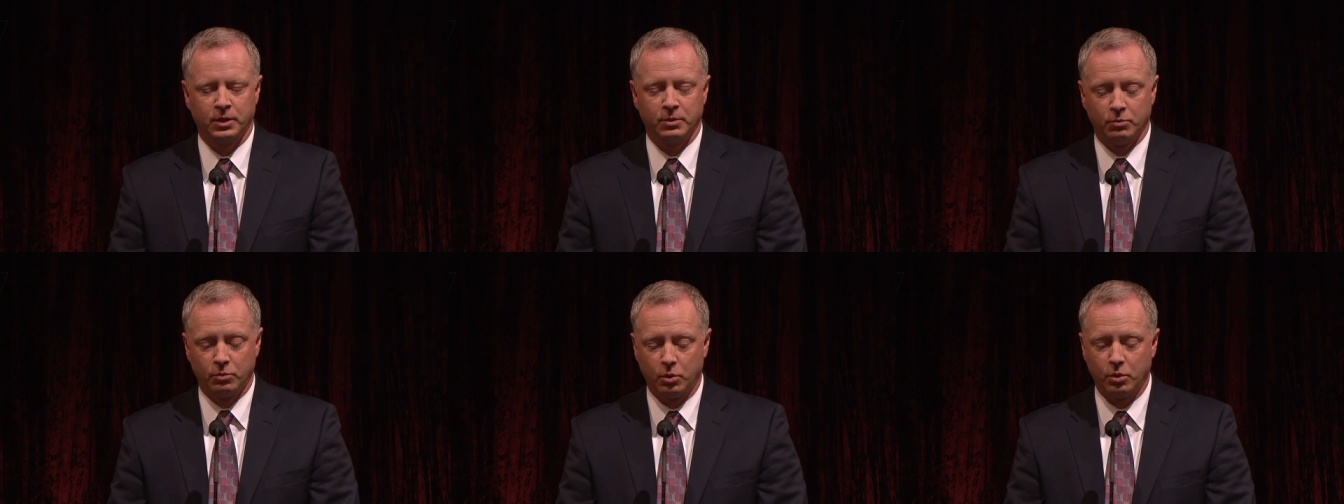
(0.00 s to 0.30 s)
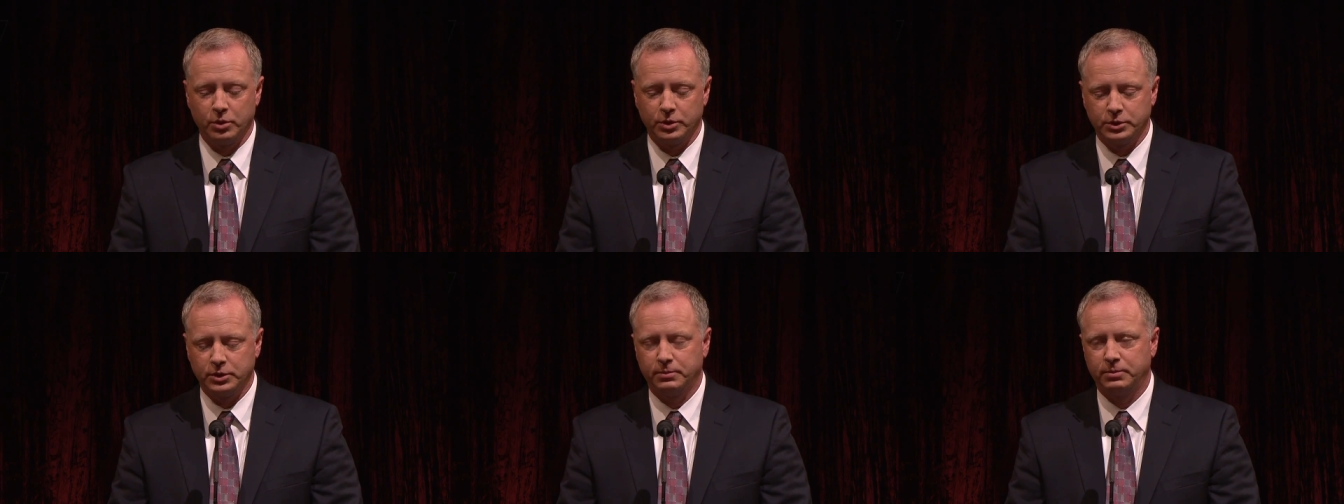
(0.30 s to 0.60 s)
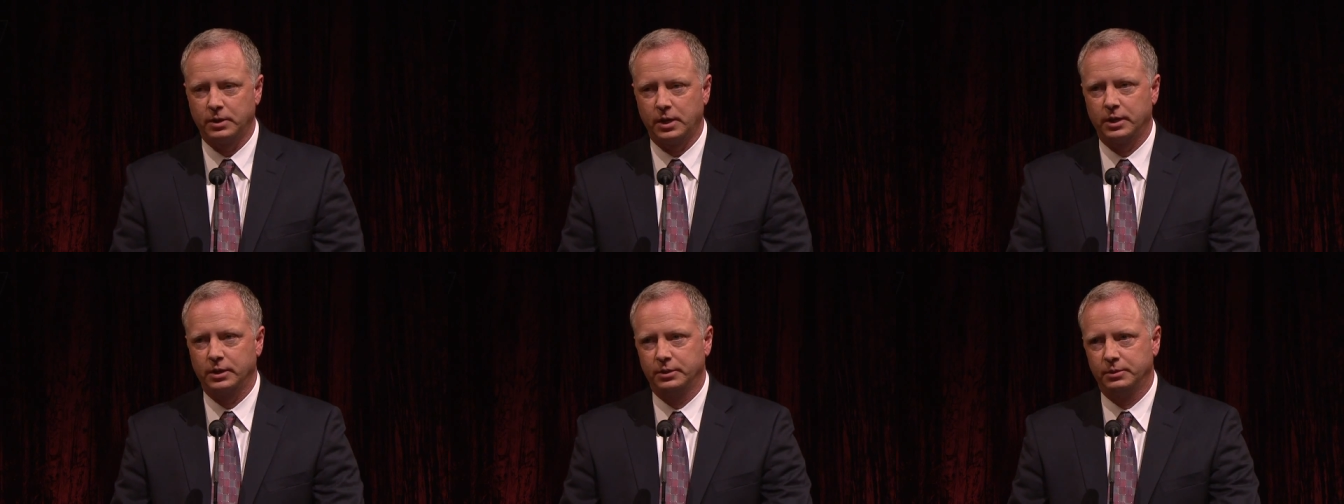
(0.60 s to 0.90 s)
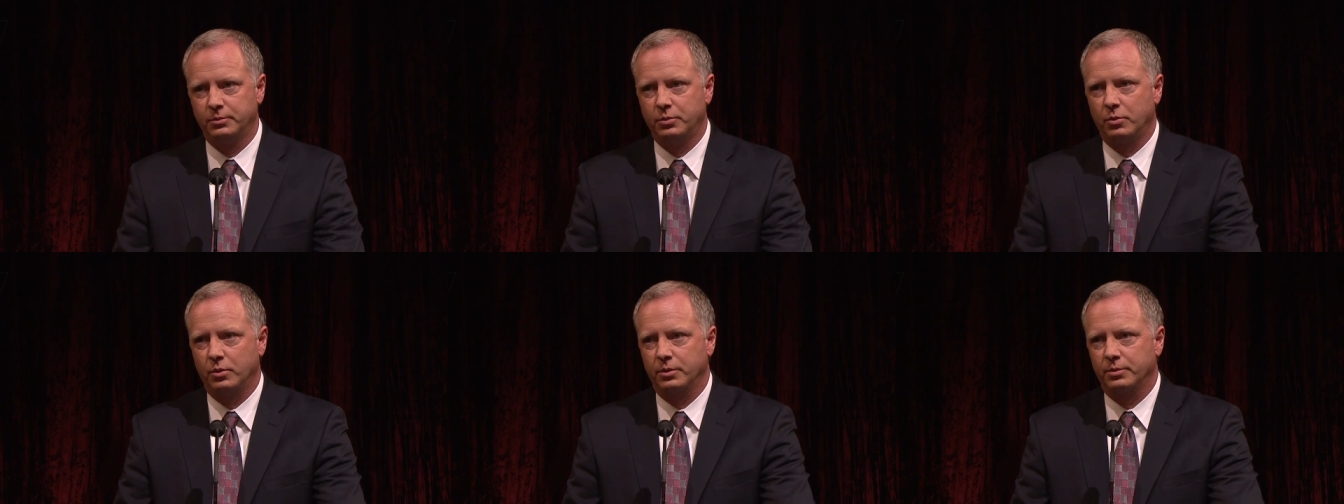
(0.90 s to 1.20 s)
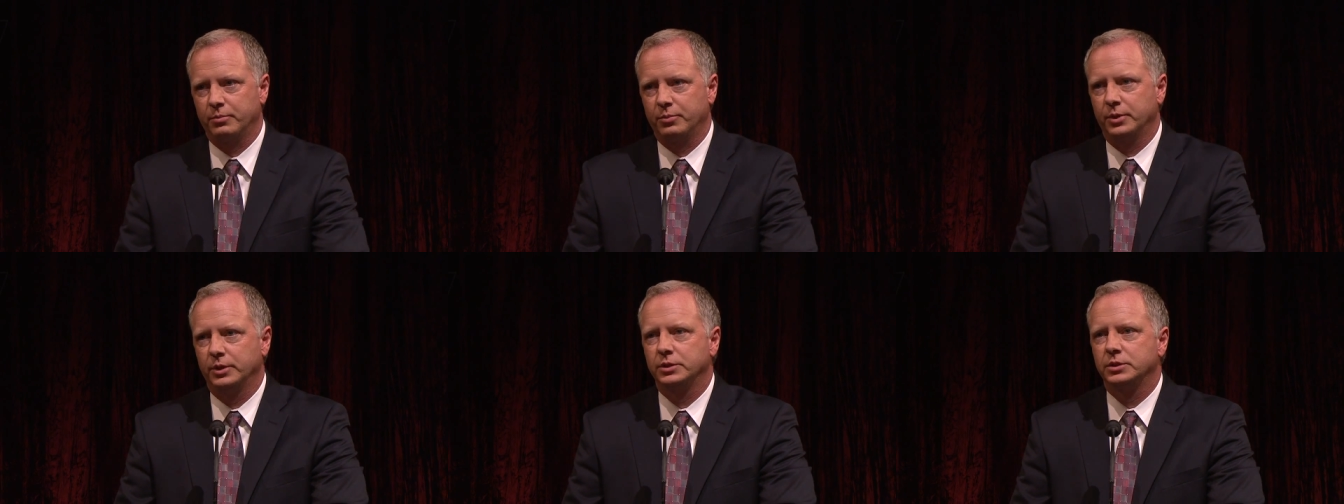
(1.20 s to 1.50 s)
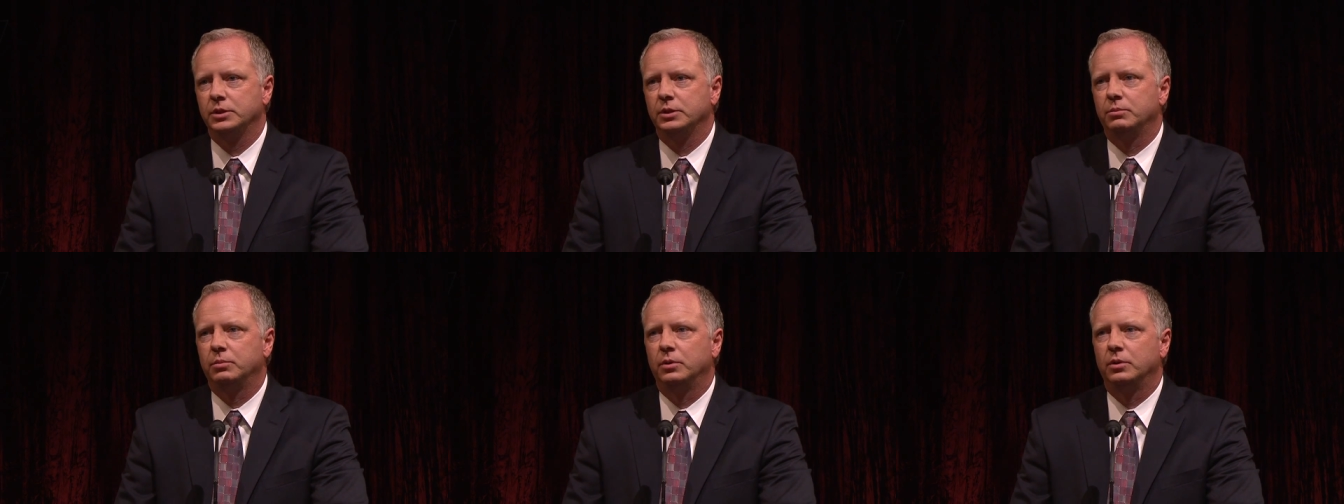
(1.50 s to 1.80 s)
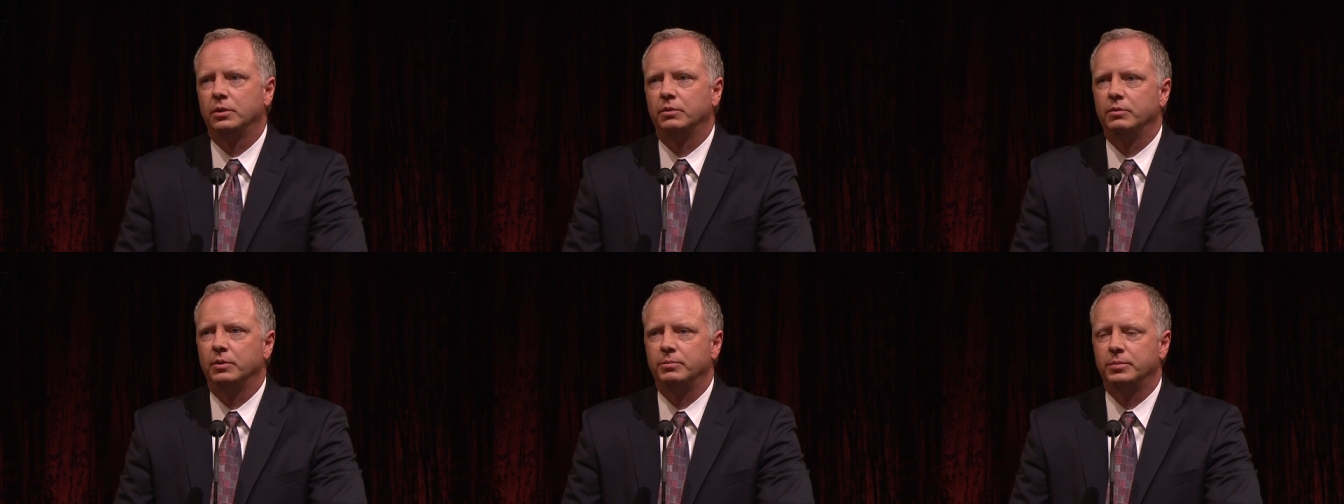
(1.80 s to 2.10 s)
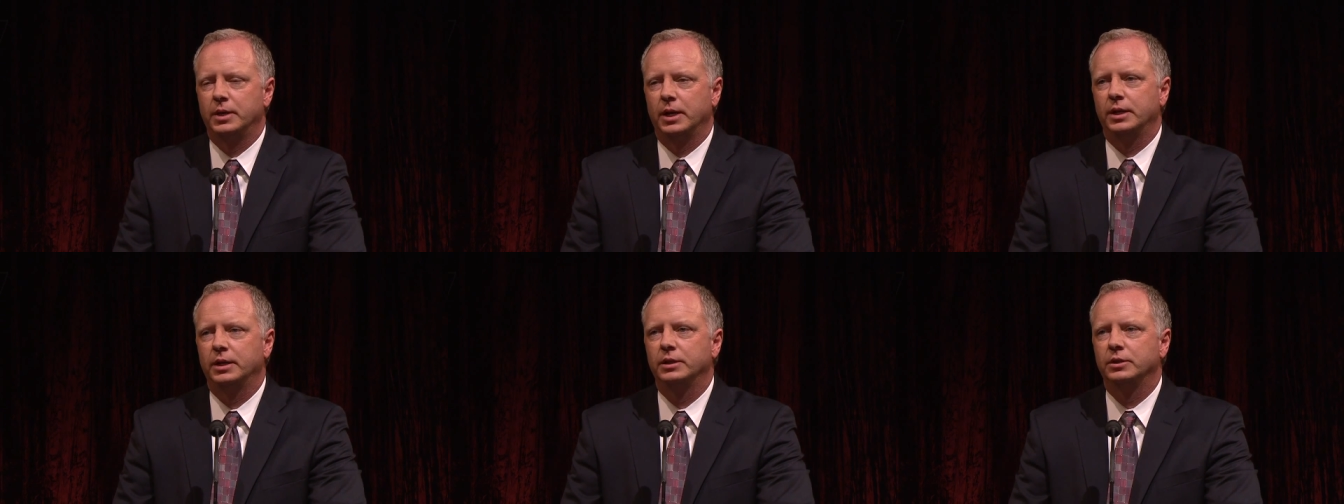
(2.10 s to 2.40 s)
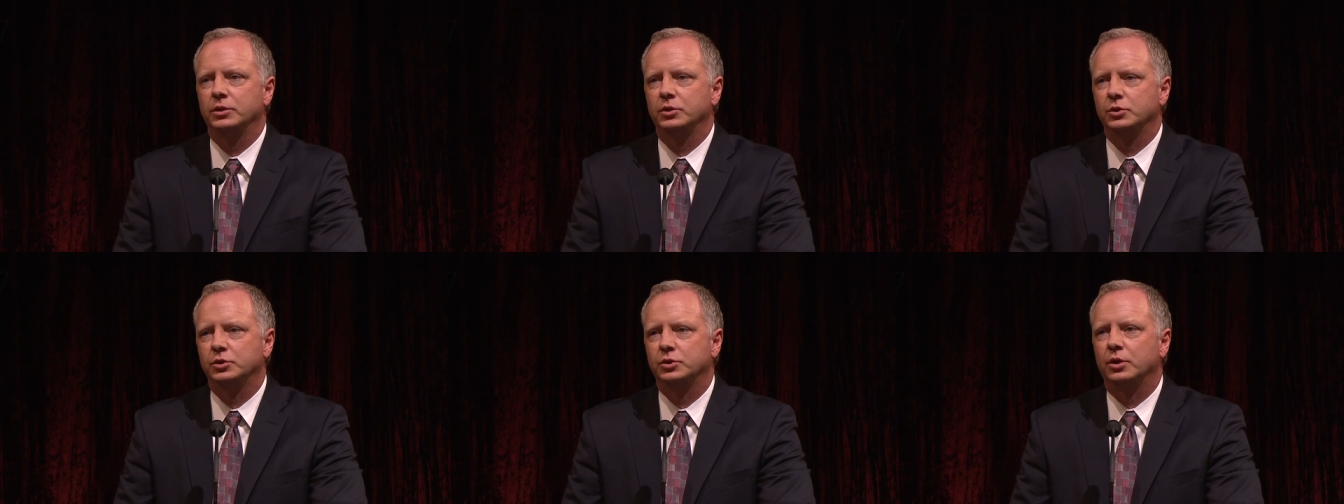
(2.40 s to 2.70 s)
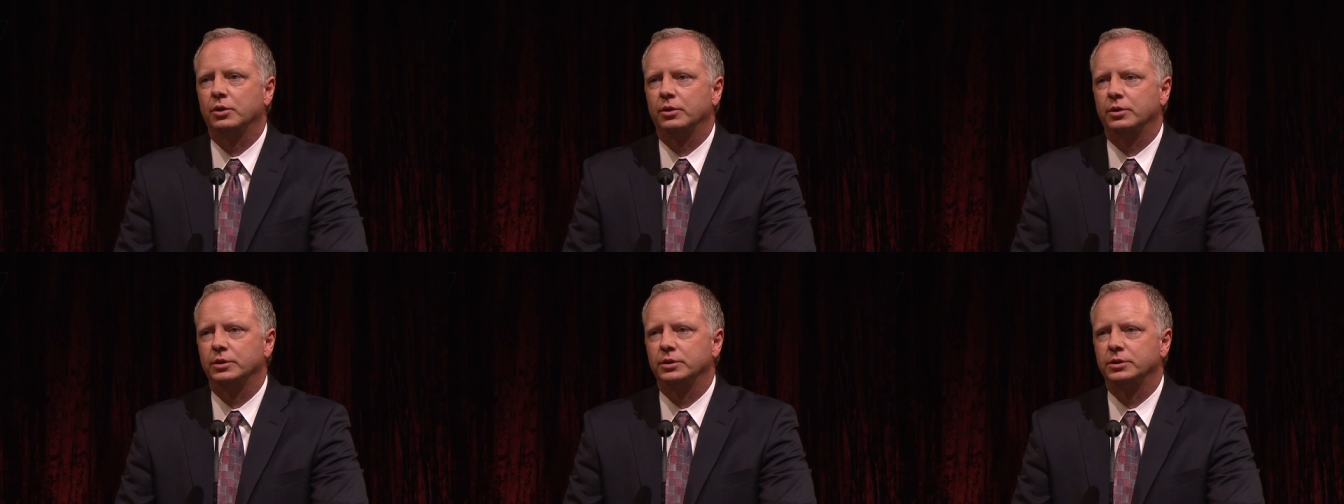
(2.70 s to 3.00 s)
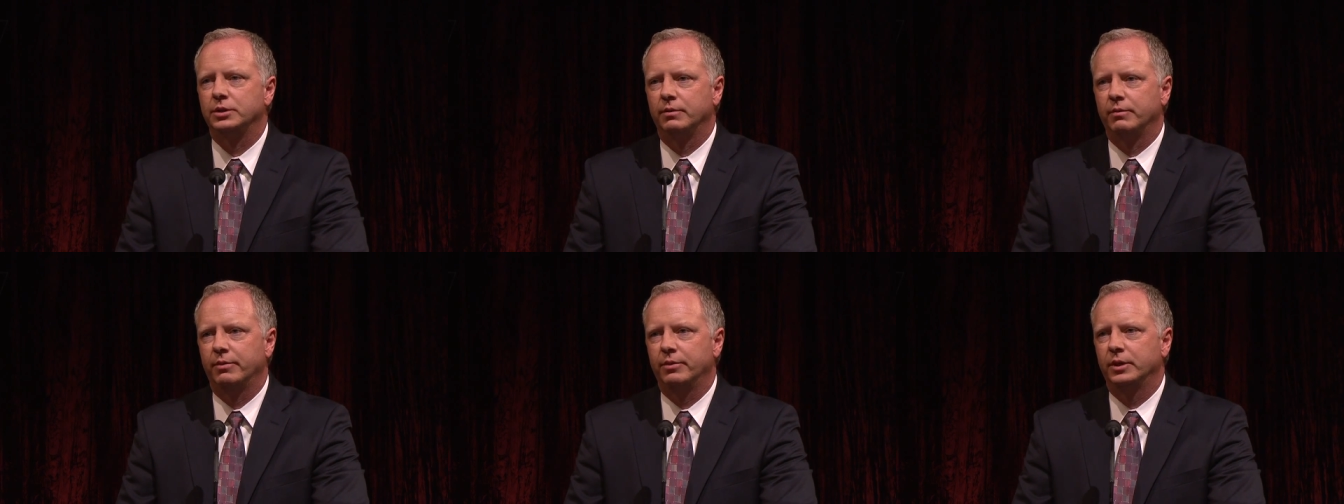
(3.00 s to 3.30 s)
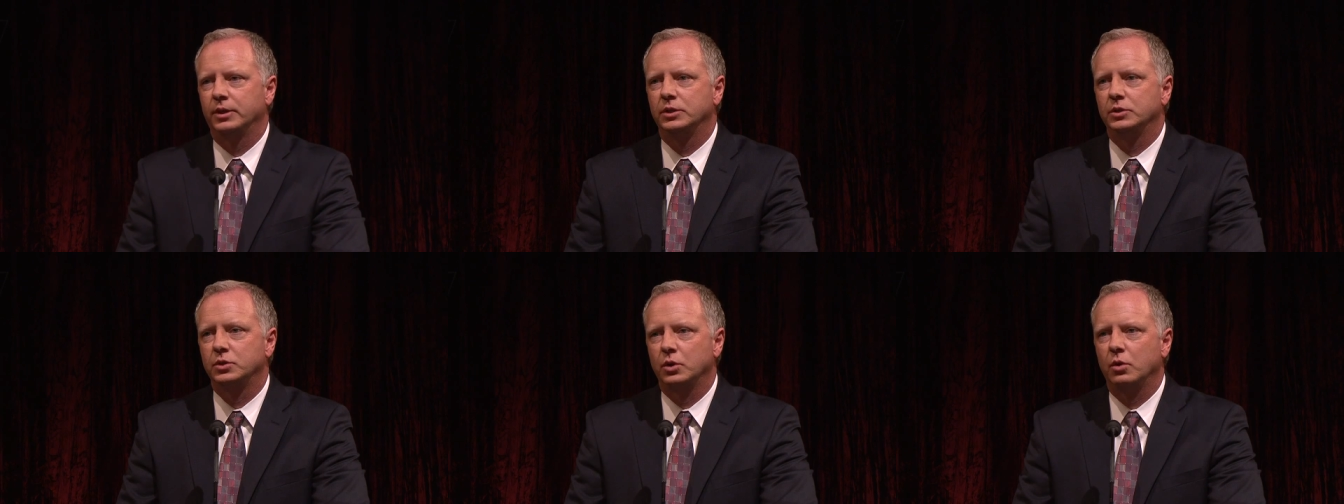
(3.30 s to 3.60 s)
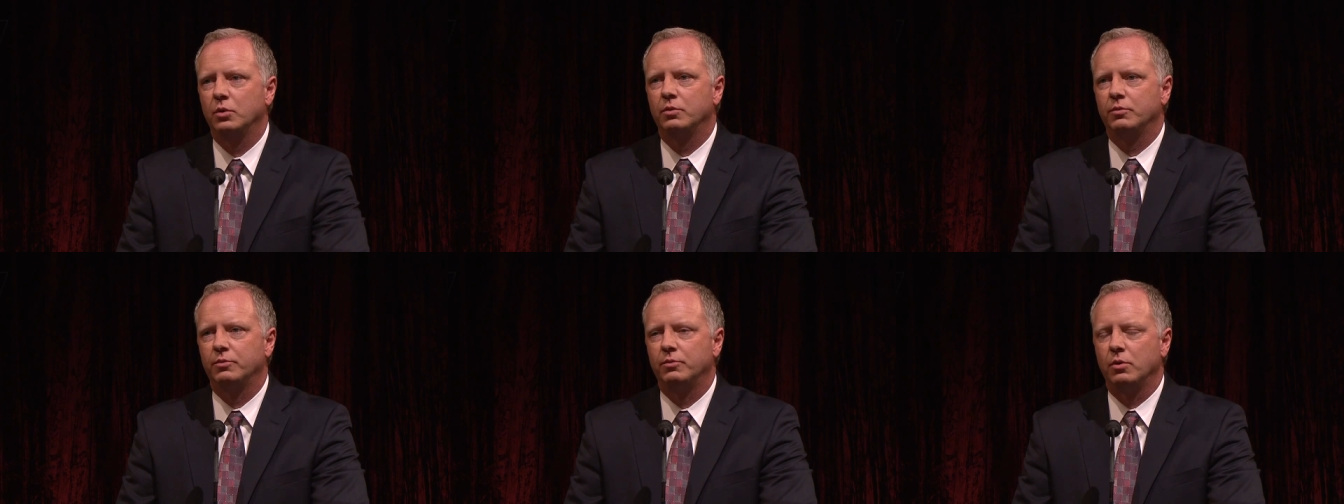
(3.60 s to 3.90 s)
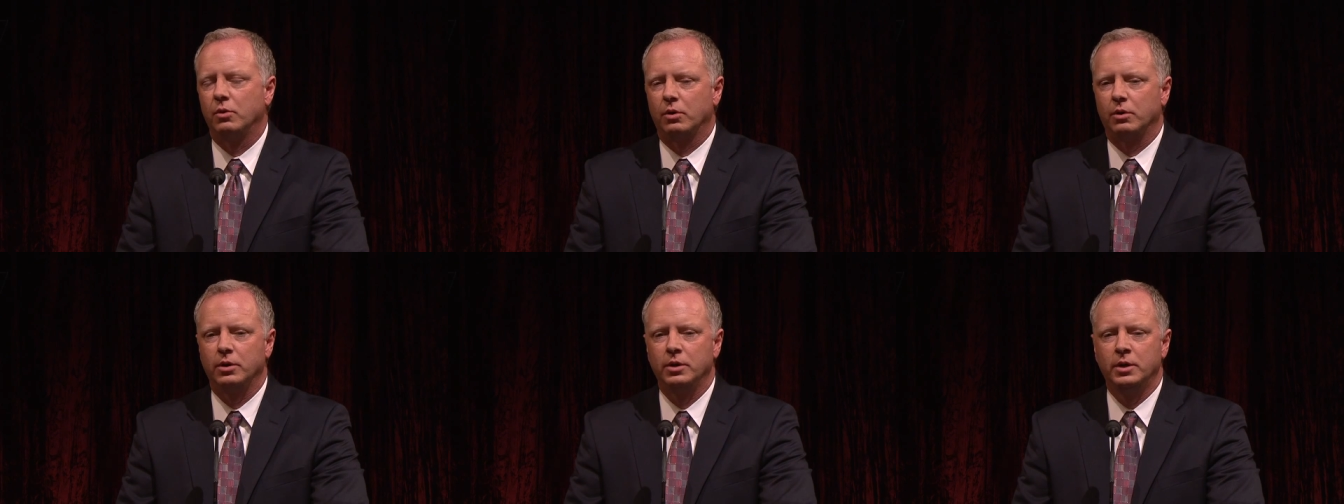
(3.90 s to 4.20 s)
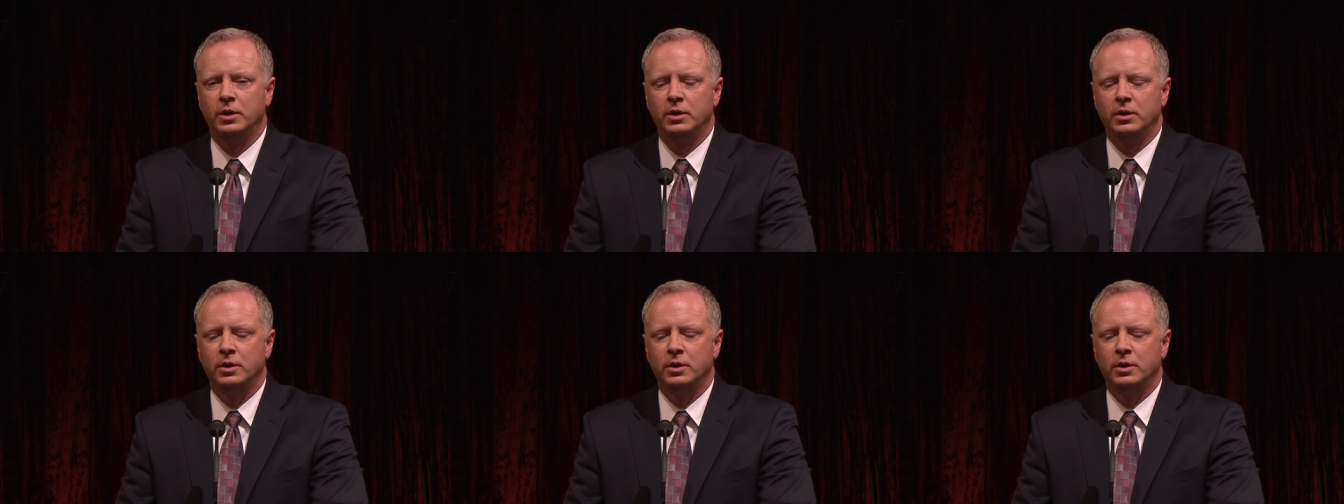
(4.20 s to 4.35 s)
Morris applied an important principle of obtaining assurance of things hoped for